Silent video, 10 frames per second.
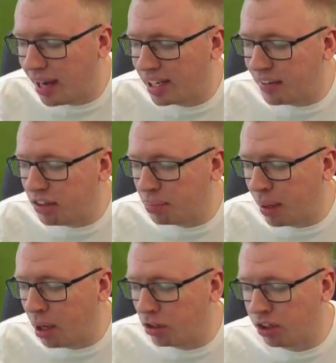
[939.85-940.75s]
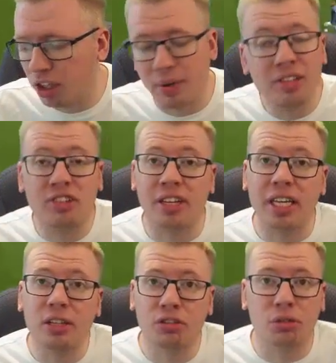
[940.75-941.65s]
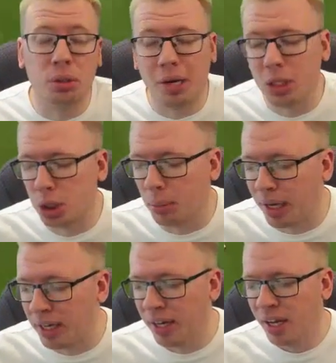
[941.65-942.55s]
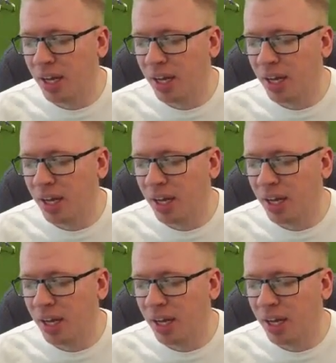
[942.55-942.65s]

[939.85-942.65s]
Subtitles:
Our defence parts like the Red Sea, he does some great dribbling,